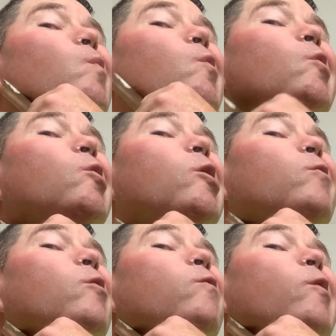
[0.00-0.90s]
a
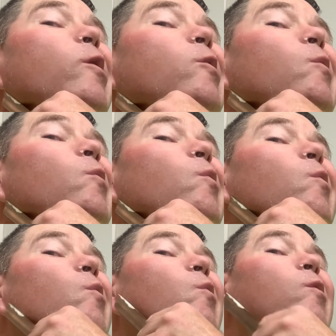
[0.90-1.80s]
lower rate.
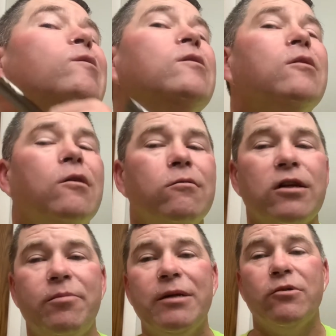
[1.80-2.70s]

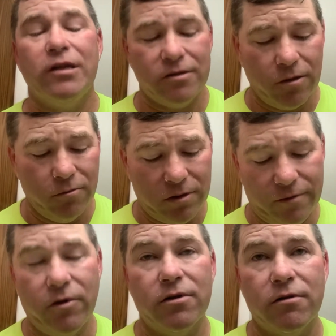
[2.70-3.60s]
Only people that don't live on the